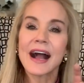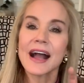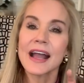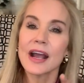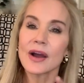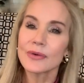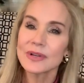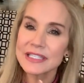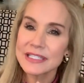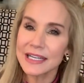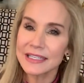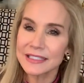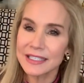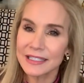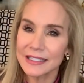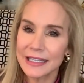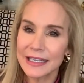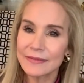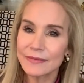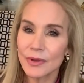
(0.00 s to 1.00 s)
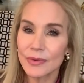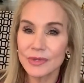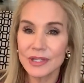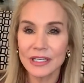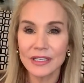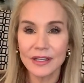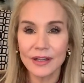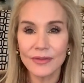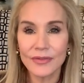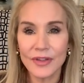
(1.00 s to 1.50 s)
I always like to leave you with a
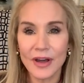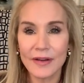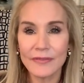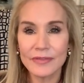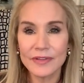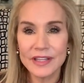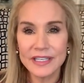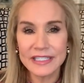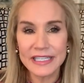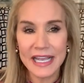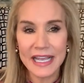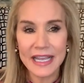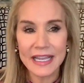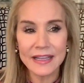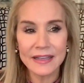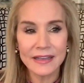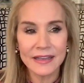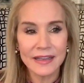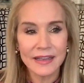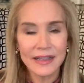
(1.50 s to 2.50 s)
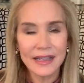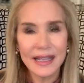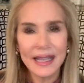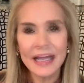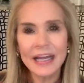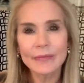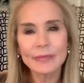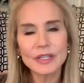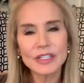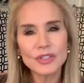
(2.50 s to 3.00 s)
little thought for the day.
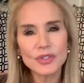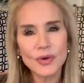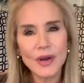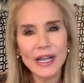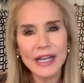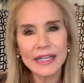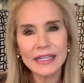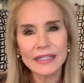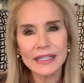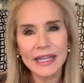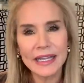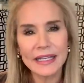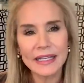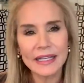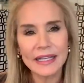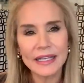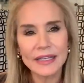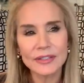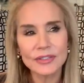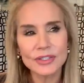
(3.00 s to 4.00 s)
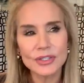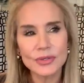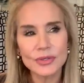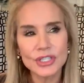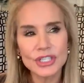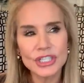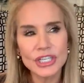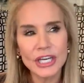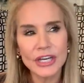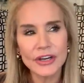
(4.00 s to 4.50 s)
And I've been trying lately to
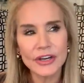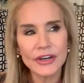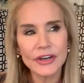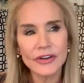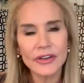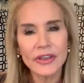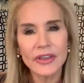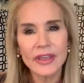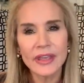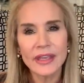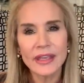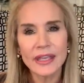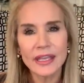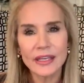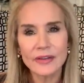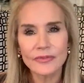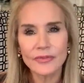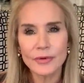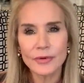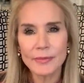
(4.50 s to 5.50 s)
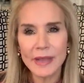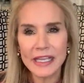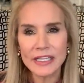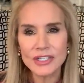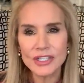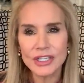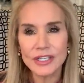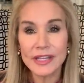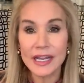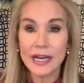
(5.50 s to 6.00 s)
share
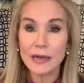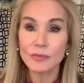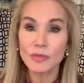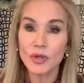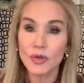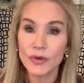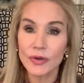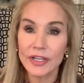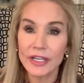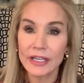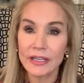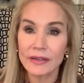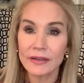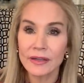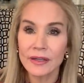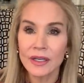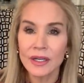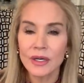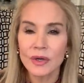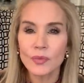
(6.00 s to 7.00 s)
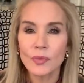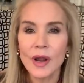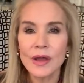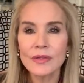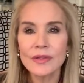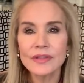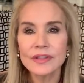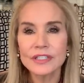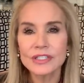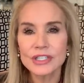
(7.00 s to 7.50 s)
information that I'm learning
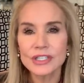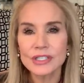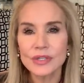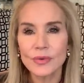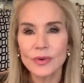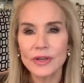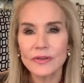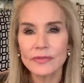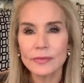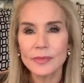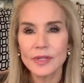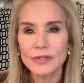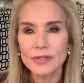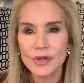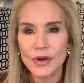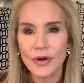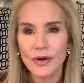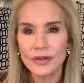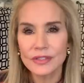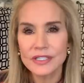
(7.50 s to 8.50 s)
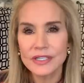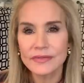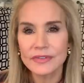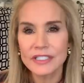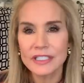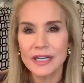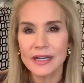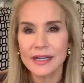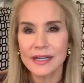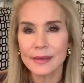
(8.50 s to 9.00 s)
rather than just going from those cards every
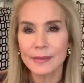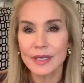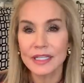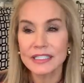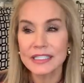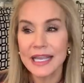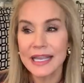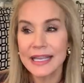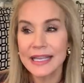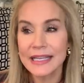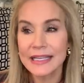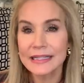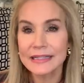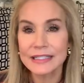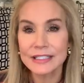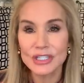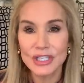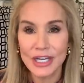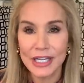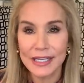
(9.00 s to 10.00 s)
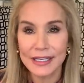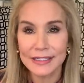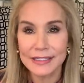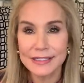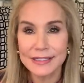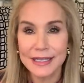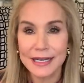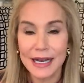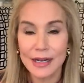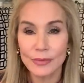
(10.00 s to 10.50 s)
time and taking the
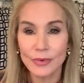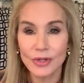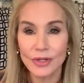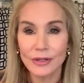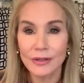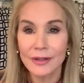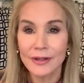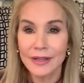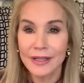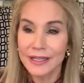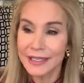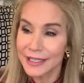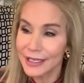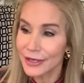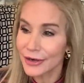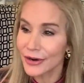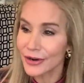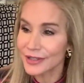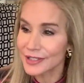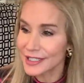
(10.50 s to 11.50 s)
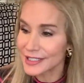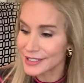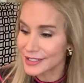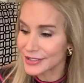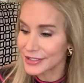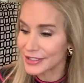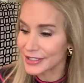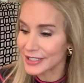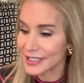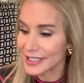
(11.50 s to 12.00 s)
chance that I will get a card that's
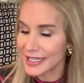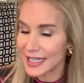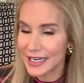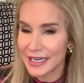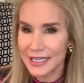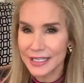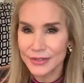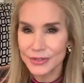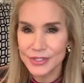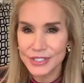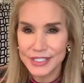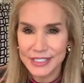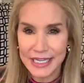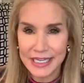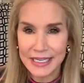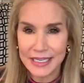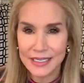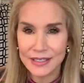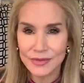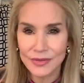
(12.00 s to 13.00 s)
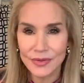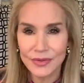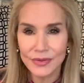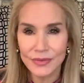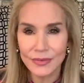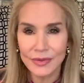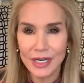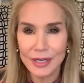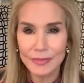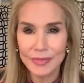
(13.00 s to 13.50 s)
good and that I understand
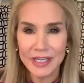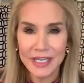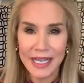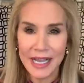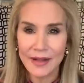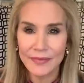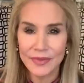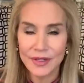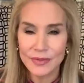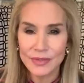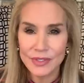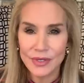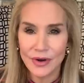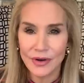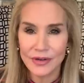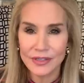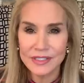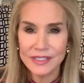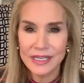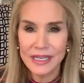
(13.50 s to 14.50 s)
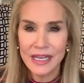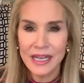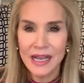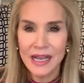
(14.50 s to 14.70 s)
when I pick out those cards.